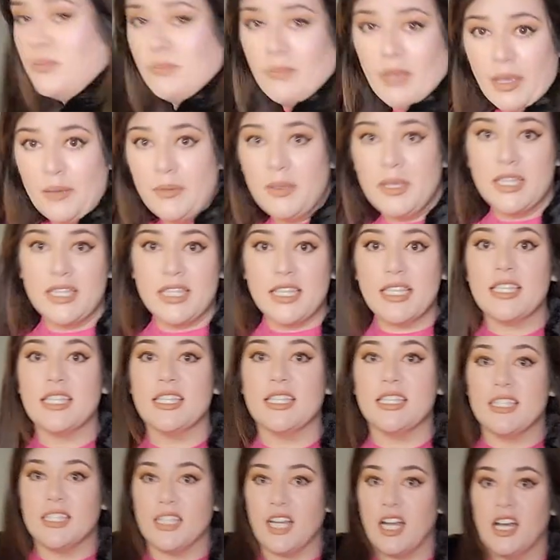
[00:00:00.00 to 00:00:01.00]
so maybe this
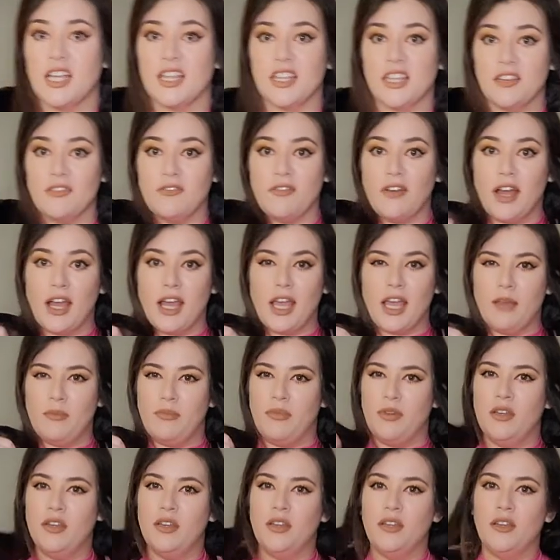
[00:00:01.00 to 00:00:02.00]
is not the vibe
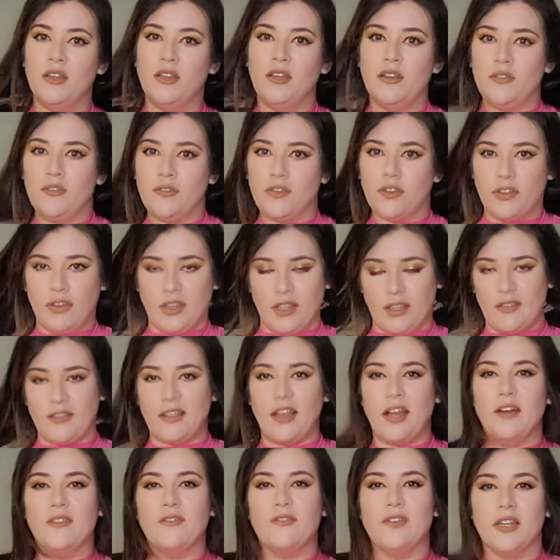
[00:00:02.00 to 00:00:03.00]
for this
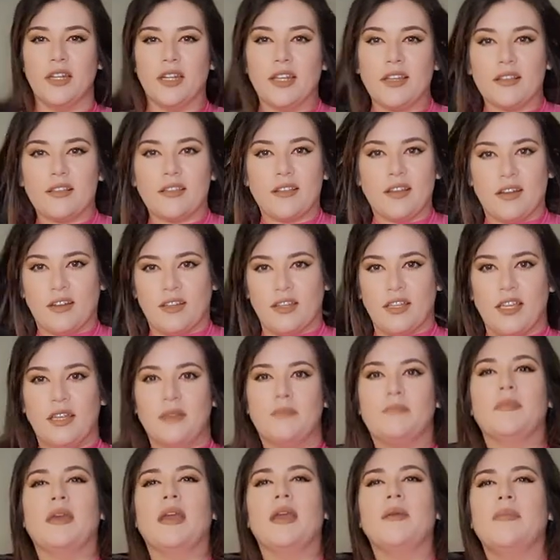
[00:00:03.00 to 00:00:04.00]
outfit
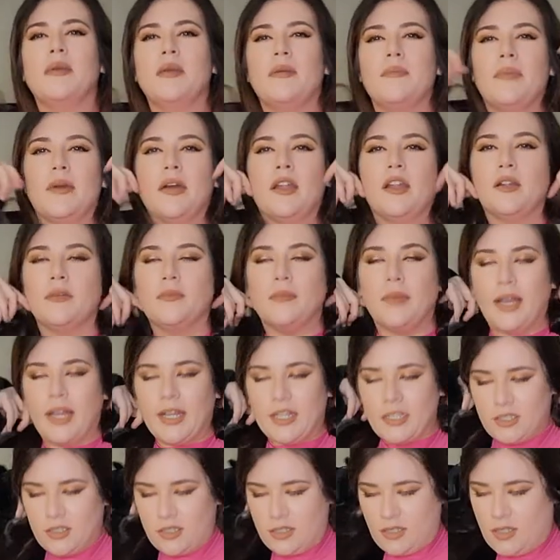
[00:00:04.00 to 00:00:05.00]
necessarily. Maybe better
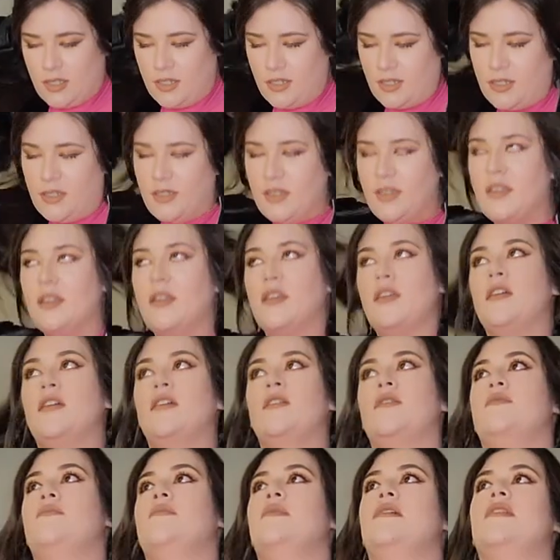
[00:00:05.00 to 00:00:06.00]
matched
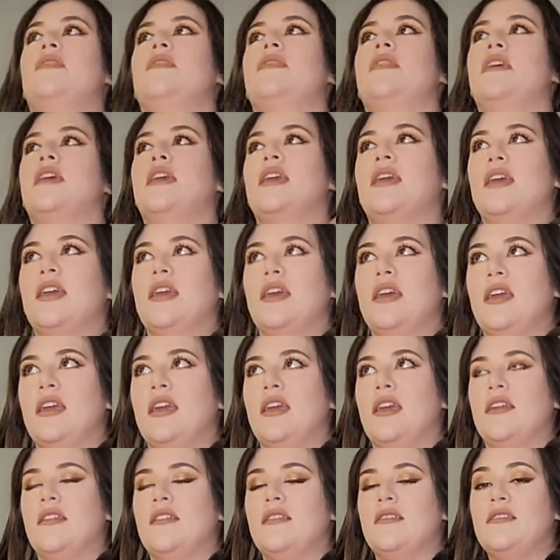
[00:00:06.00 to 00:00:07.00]
with
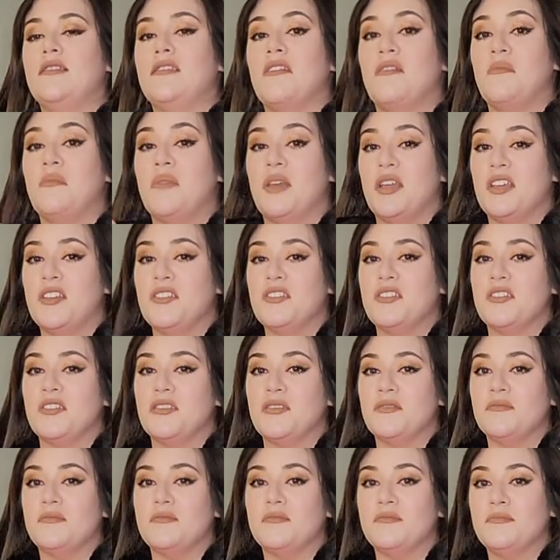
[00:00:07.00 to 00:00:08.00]
the
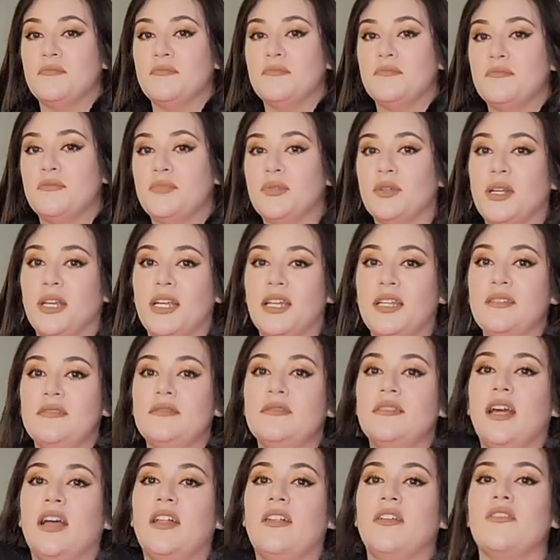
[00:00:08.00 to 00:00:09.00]
Dalmatian print
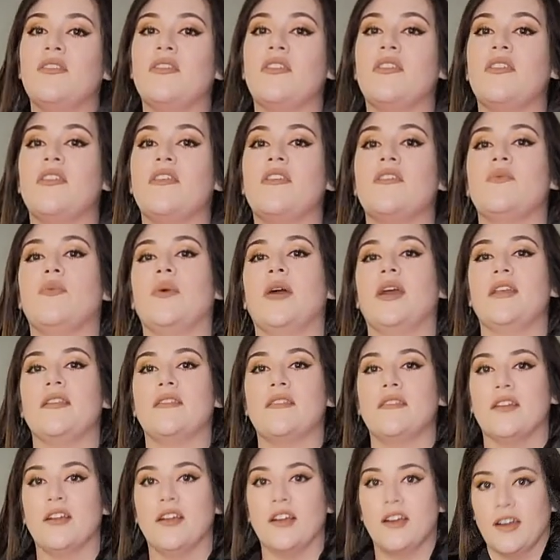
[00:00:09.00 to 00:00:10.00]
of this white
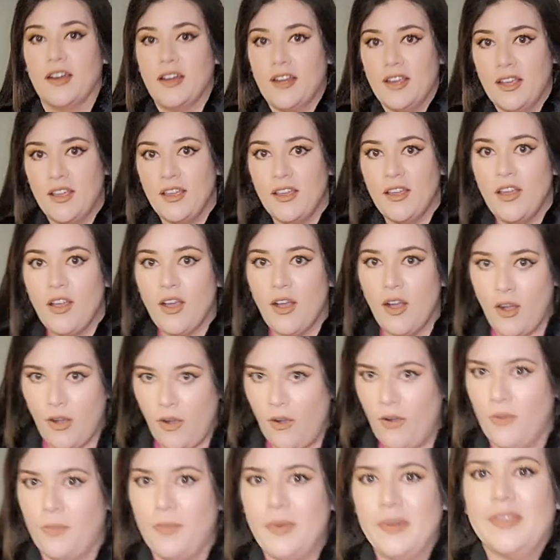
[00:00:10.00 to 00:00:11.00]
skirt.
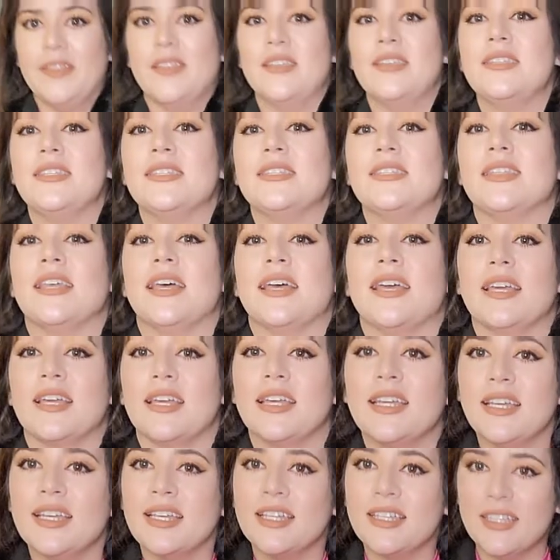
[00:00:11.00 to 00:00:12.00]
Oh, but this is
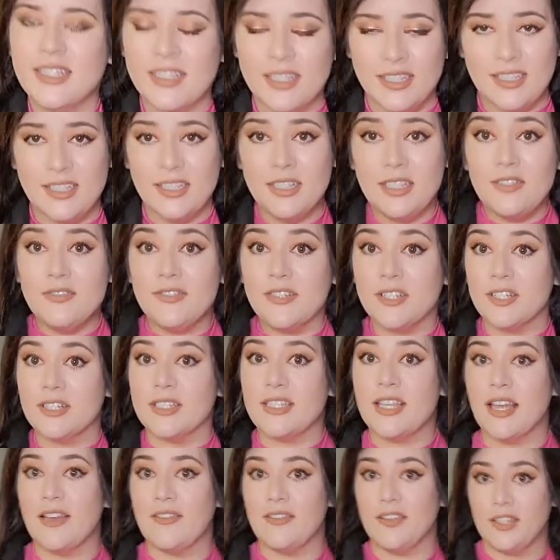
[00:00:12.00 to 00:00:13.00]
like, this
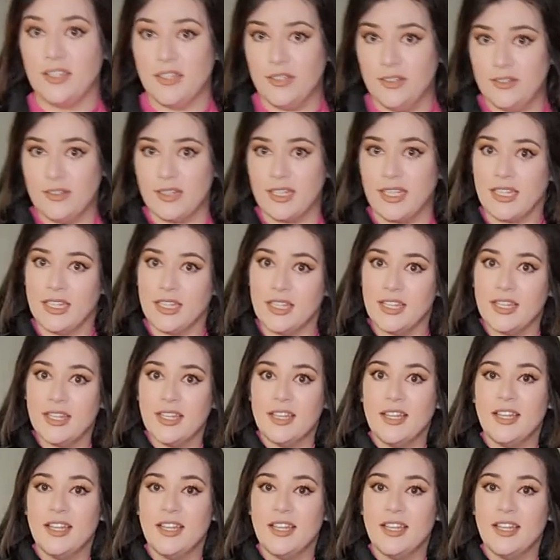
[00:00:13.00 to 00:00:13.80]
feels heavy duty.